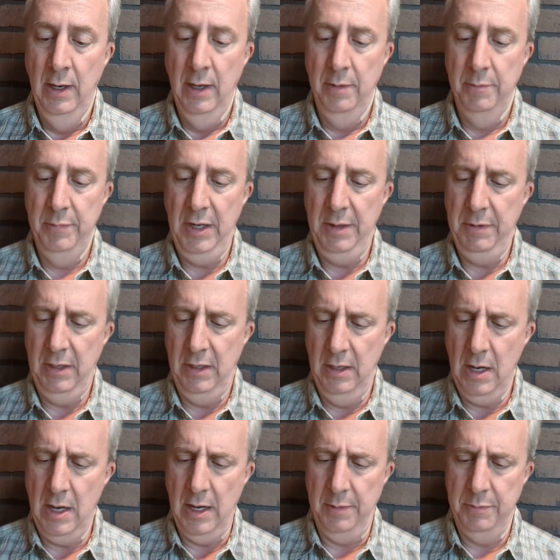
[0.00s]
Maybe
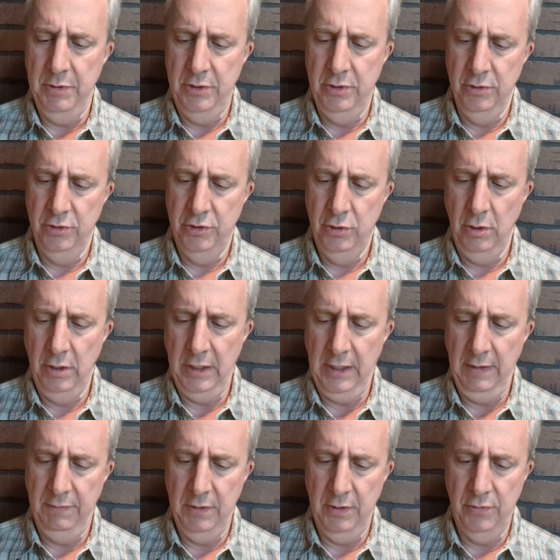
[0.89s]
not, but you're sure to
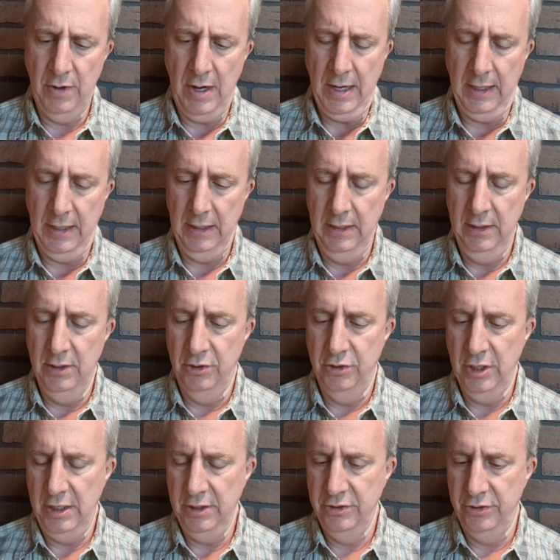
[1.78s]
give the dragon
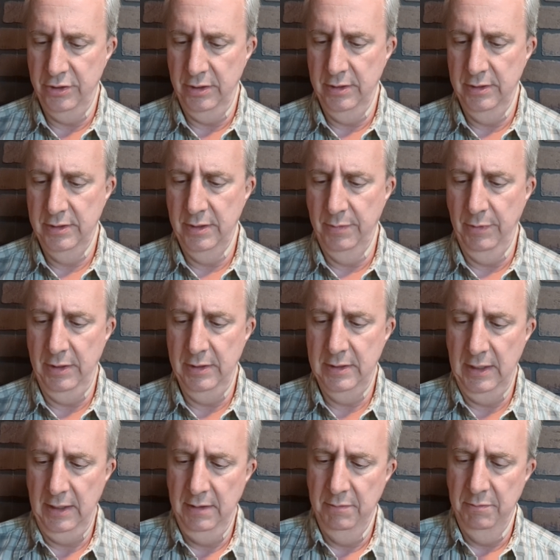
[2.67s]
indigestion, Cimorene
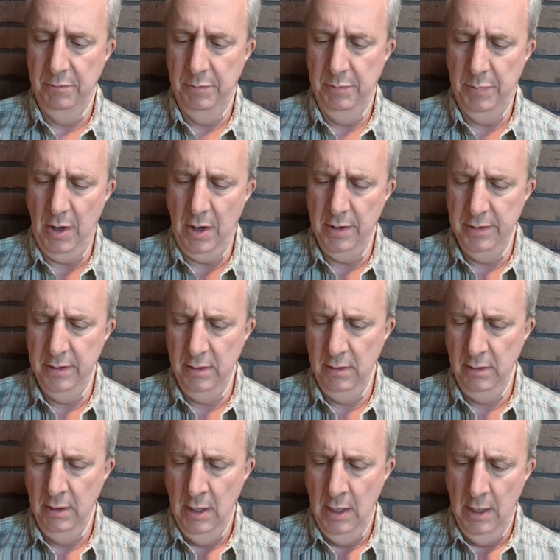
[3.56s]
said.
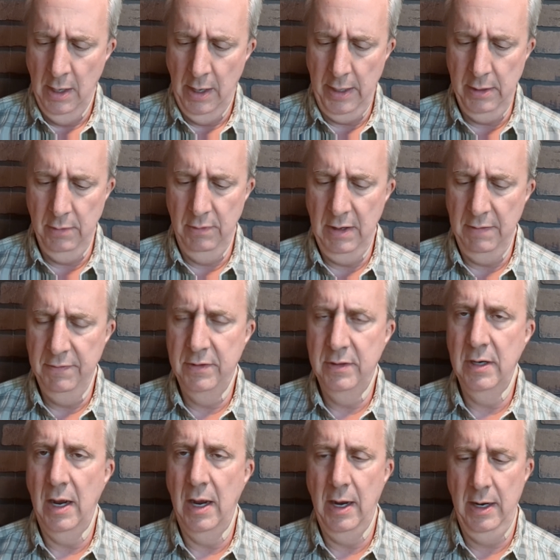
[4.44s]
Bother? I don't have
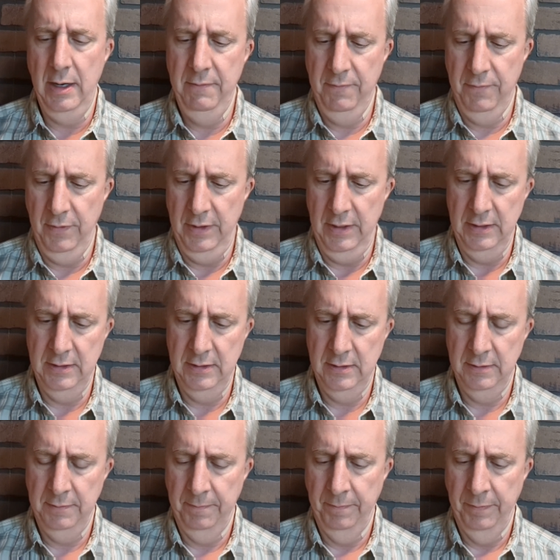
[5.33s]
time for
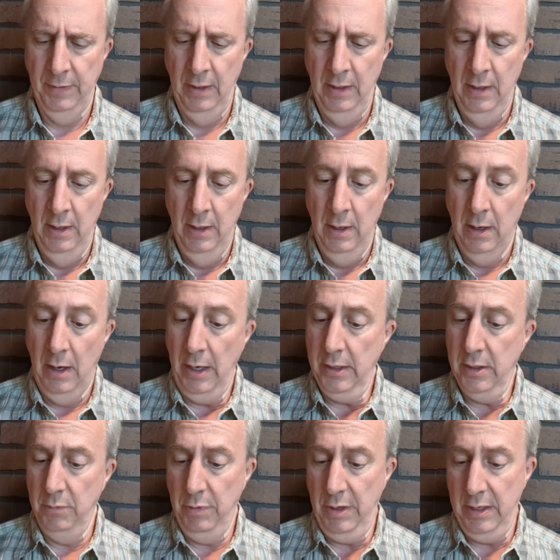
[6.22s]
this. I
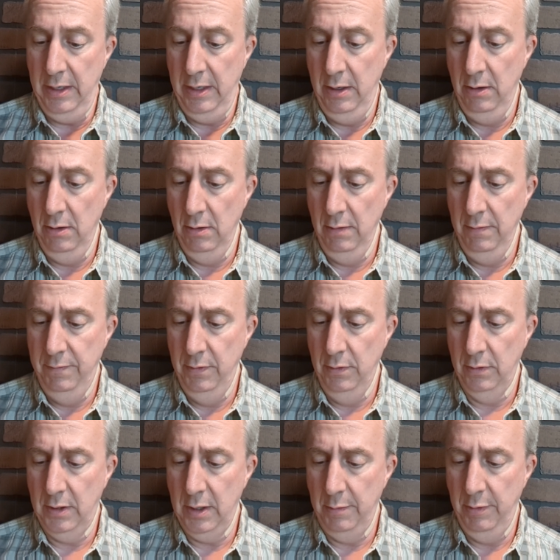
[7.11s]
could wait here if you
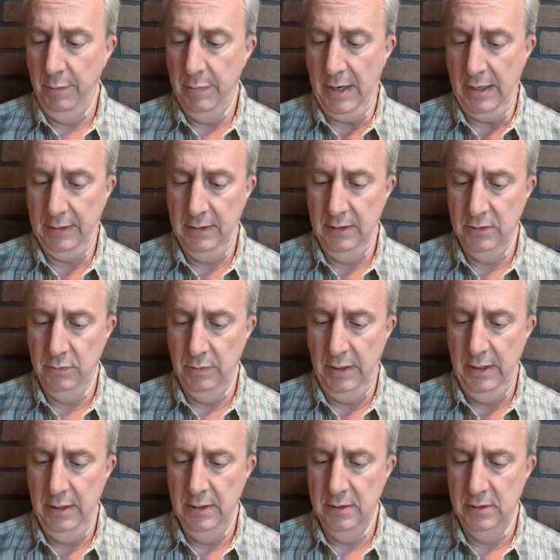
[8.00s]
were coming back this
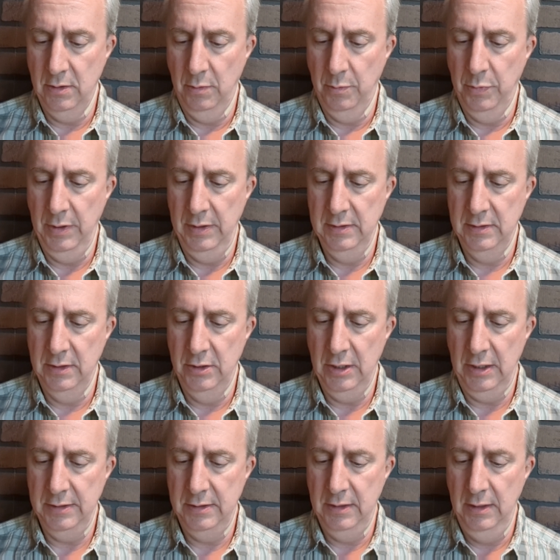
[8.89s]
way, the stone prince
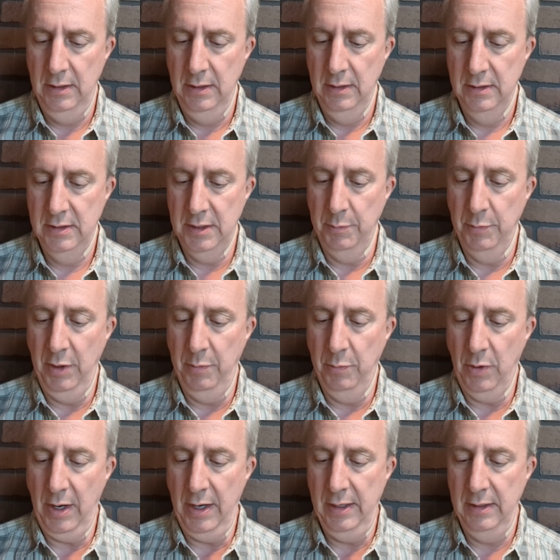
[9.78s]
suggested. Cimorene
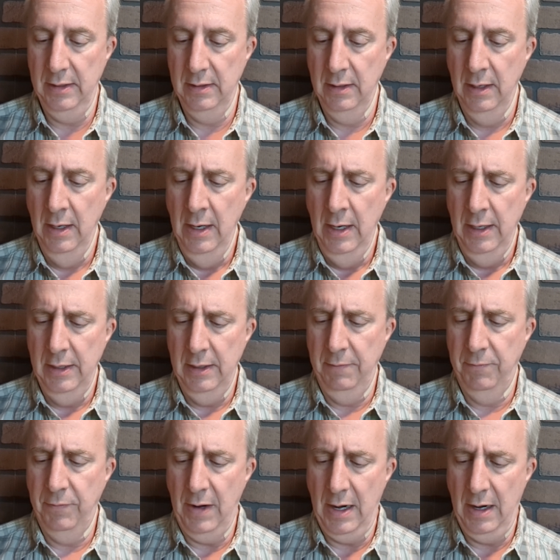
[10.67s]
brightened,
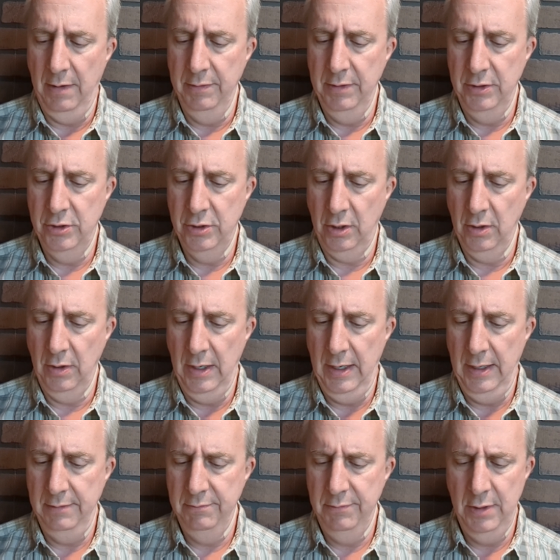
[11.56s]
then frowned and shook her
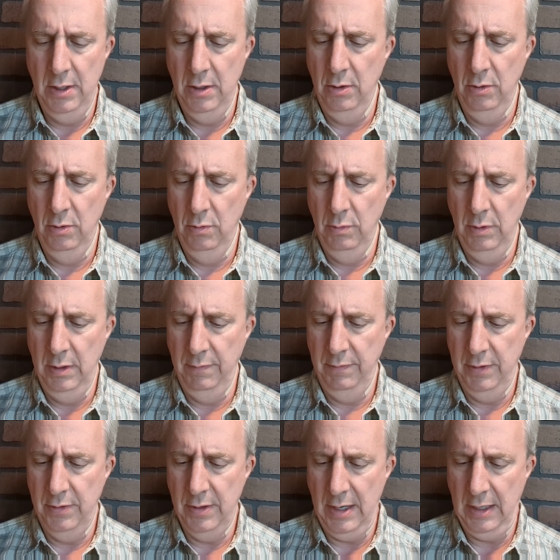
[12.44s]
head. No, one of
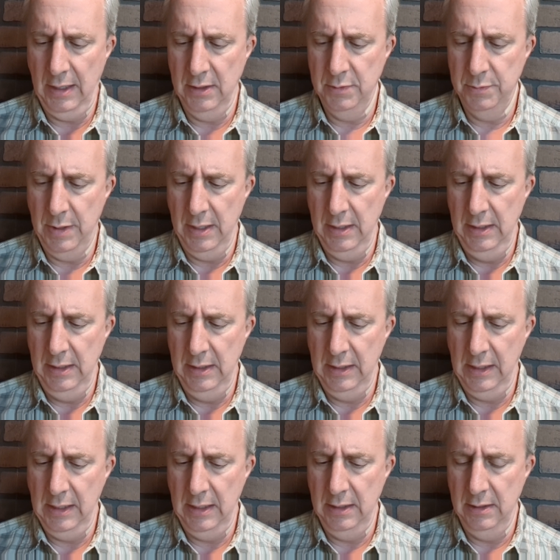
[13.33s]
the dragons might need to
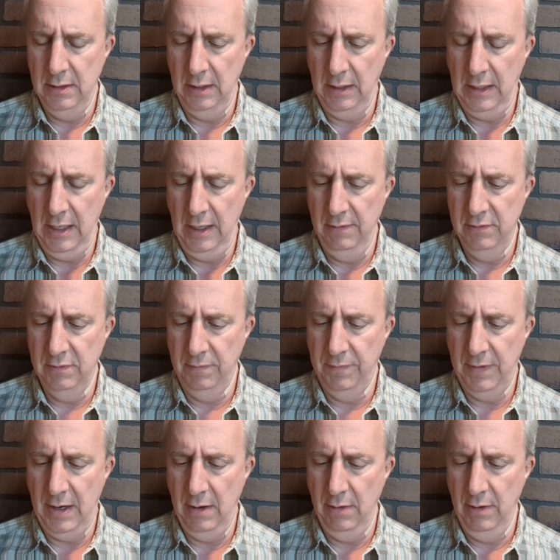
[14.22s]
get into the caves of
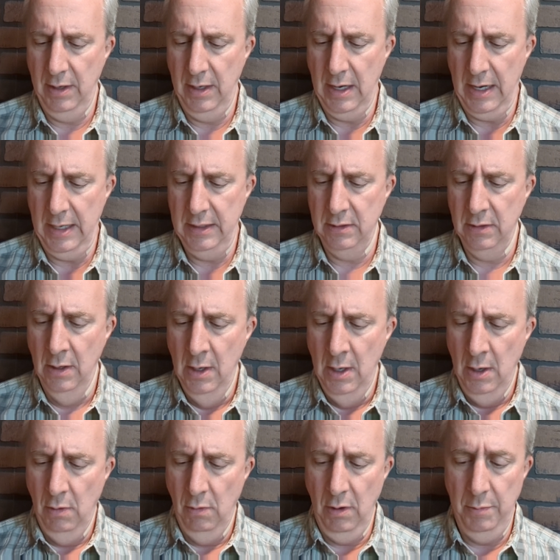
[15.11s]
fire and night,
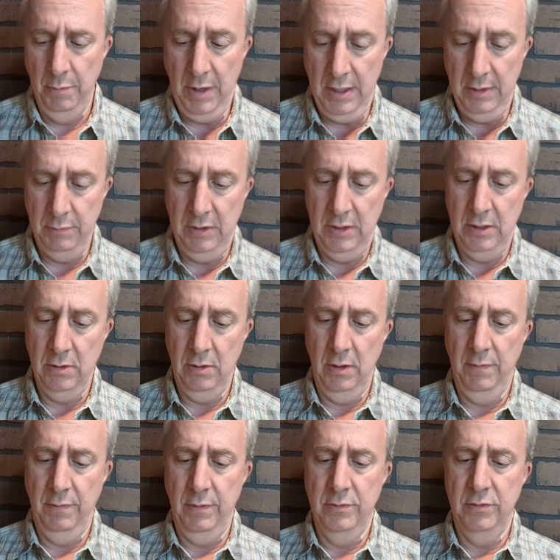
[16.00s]
or it might be the
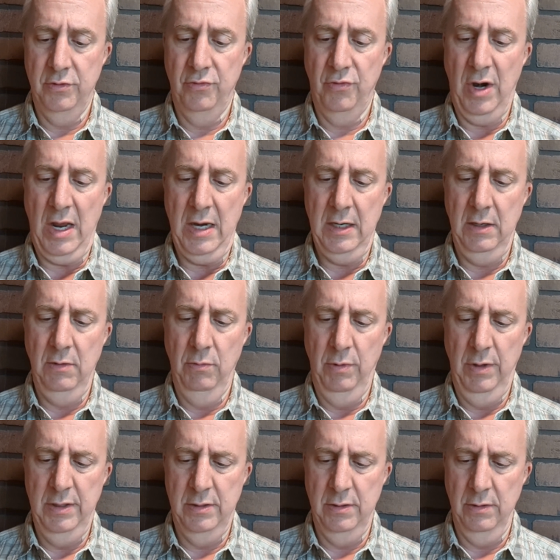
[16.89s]
turn of those dratted
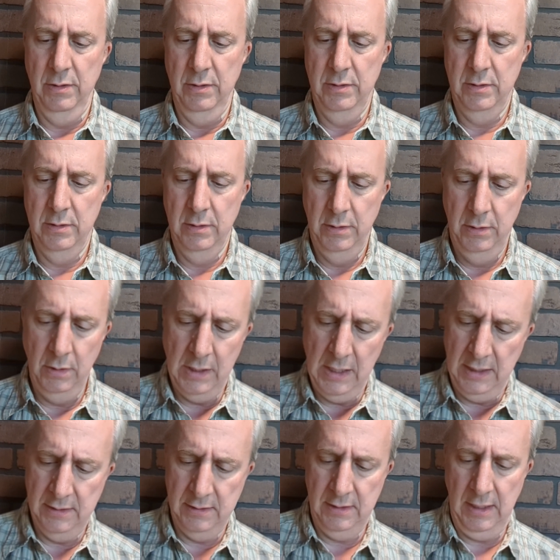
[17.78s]
wizards. You
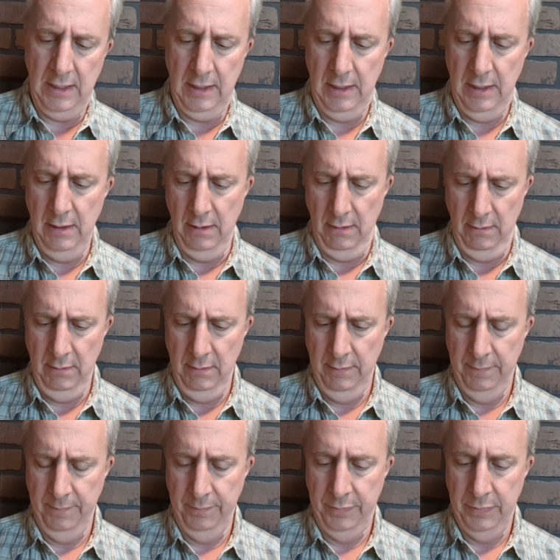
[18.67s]
can't stay here.
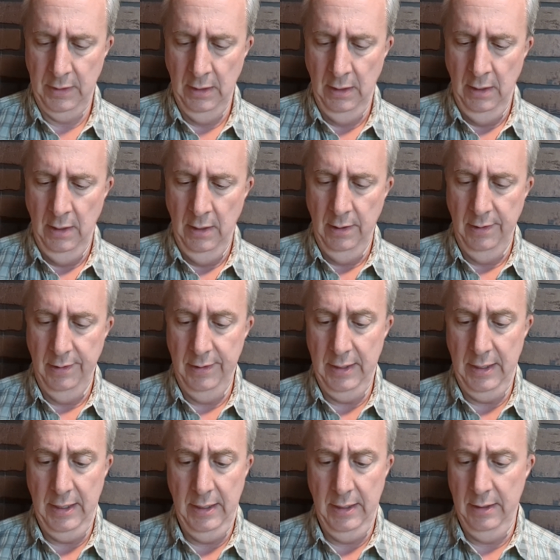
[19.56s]

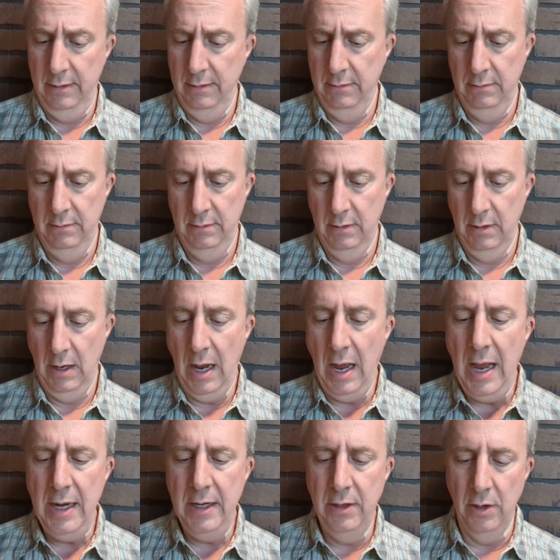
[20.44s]
Then,
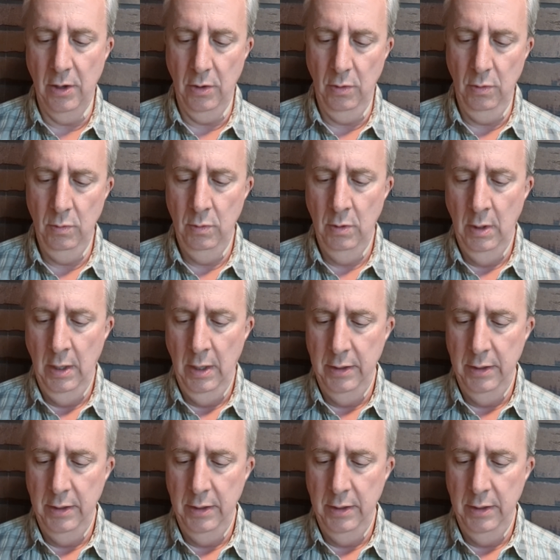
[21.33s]
I know.